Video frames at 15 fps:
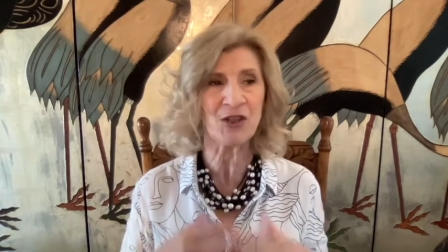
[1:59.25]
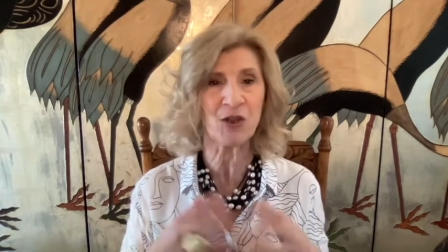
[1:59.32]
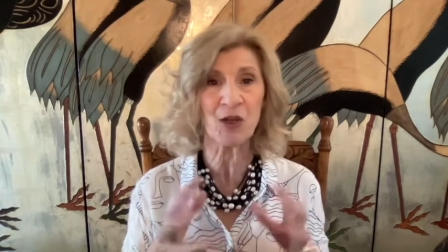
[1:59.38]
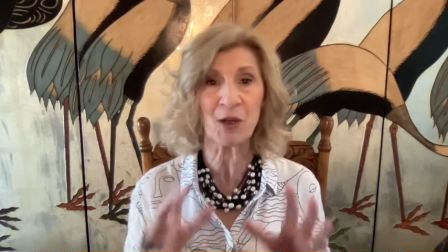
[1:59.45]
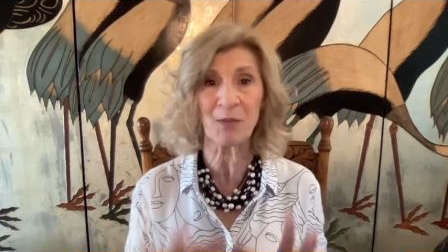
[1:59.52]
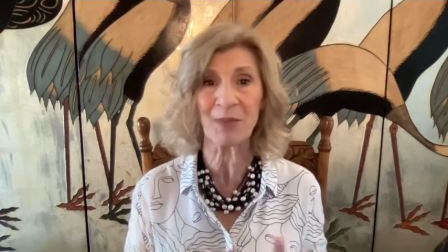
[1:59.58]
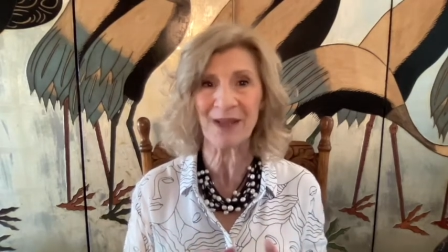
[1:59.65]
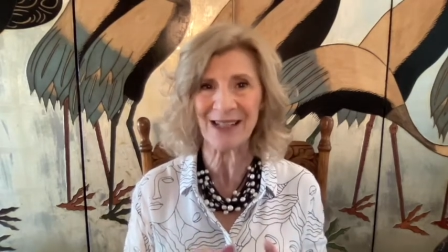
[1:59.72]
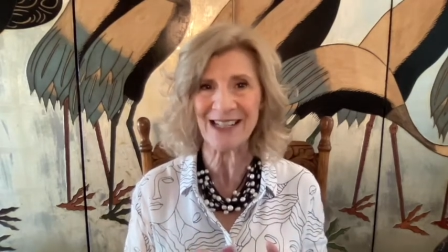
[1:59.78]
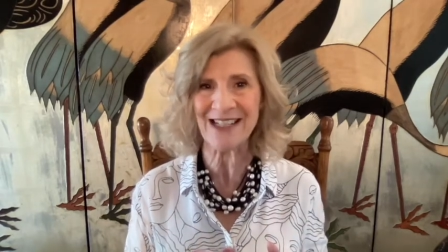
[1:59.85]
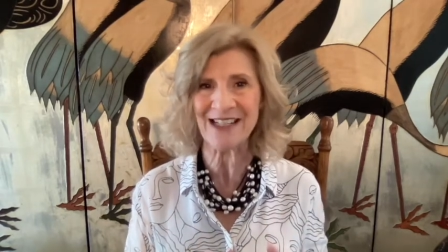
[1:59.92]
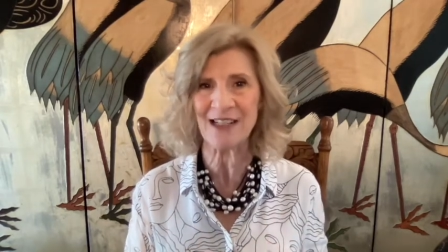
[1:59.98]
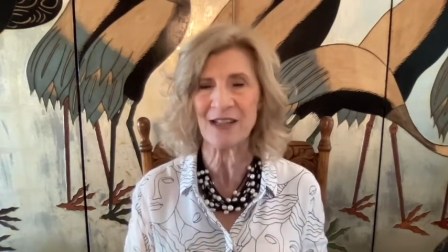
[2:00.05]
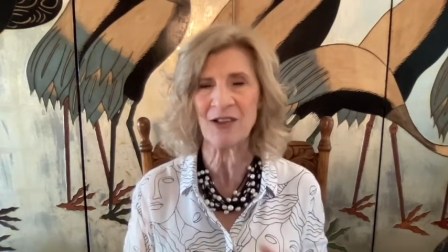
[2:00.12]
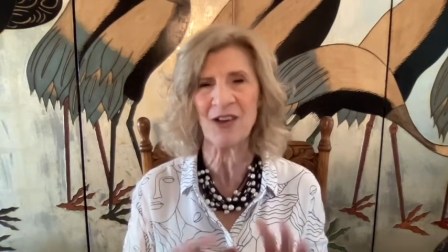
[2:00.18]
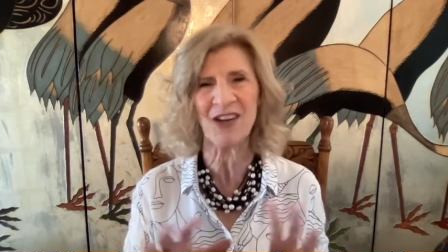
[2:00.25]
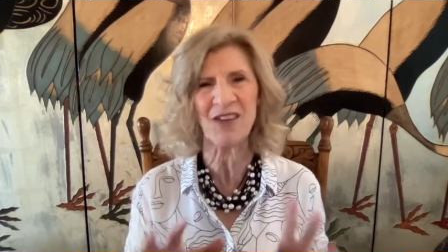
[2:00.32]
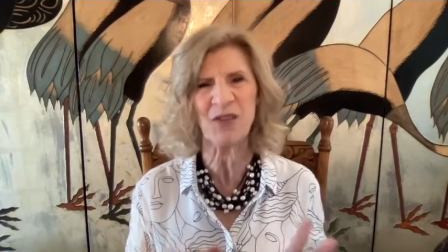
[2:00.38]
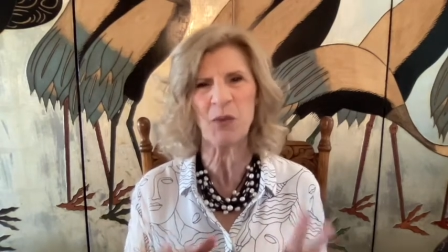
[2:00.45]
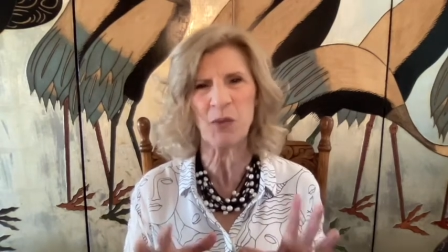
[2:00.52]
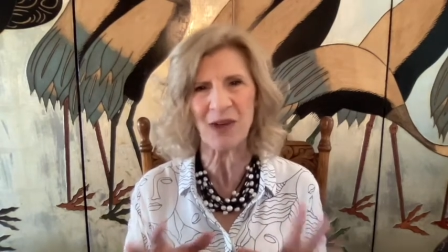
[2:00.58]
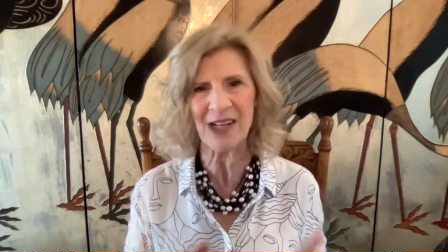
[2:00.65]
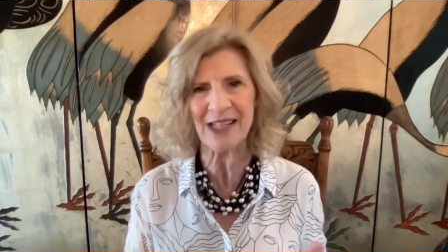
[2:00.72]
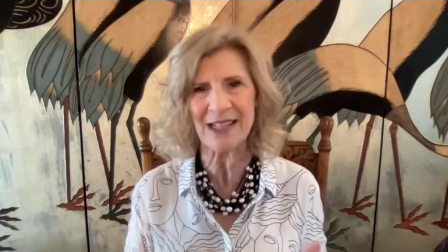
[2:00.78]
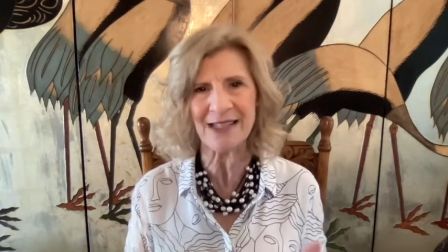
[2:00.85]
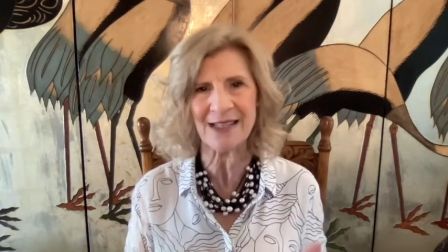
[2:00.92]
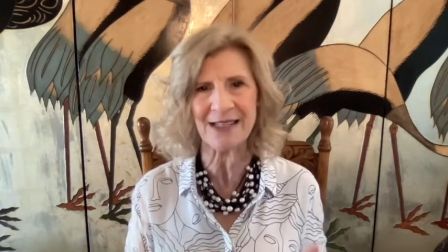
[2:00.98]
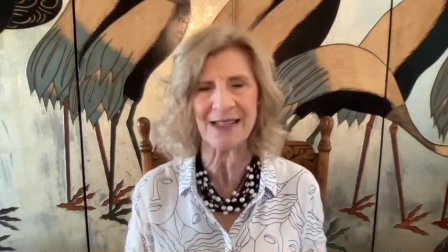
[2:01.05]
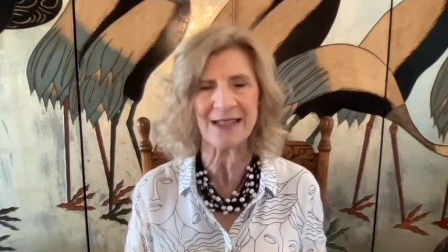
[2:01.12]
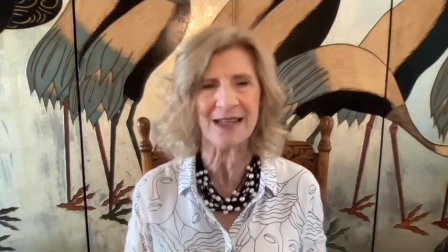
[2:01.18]
to complete it, not even
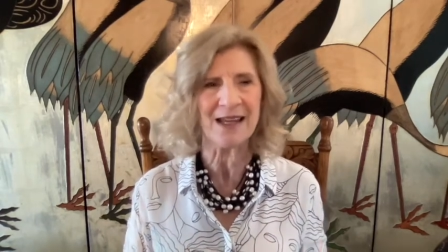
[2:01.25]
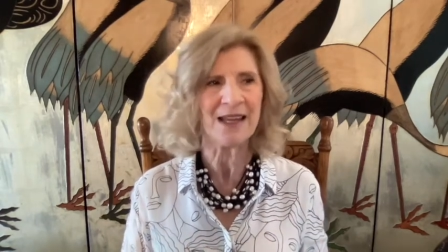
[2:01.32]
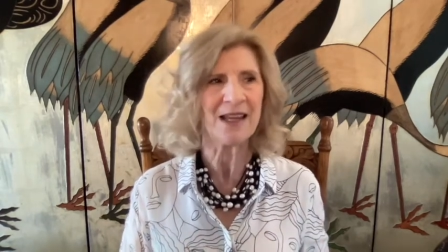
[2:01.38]
release it.